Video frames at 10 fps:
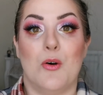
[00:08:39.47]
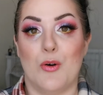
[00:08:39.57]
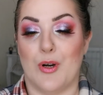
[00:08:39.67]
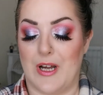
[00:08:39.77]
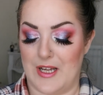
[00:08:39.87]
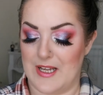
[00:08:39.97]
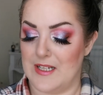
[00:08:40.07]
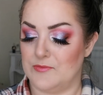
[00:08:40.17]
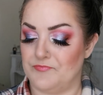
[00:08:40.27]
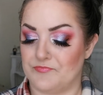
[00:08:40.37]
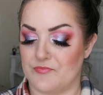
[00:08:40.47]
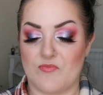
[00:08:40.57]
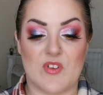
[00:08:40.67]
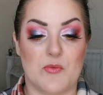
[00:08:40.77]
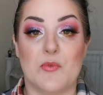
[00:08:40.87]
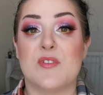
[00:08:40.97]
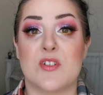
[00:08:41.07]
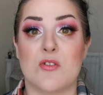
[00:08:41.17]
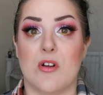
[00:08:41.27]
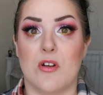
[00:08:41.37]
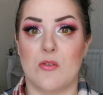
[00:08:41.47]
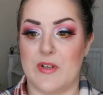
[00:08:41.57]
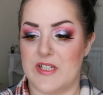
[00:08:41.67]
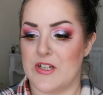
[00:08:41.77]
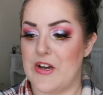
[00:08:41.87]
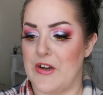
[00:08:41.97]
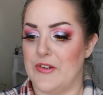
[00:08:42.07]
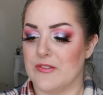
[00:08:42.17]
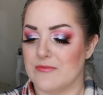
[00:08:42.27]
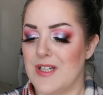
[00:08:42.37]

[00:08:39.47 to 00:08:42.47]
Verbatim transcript: Whew. We've still got a long way to go.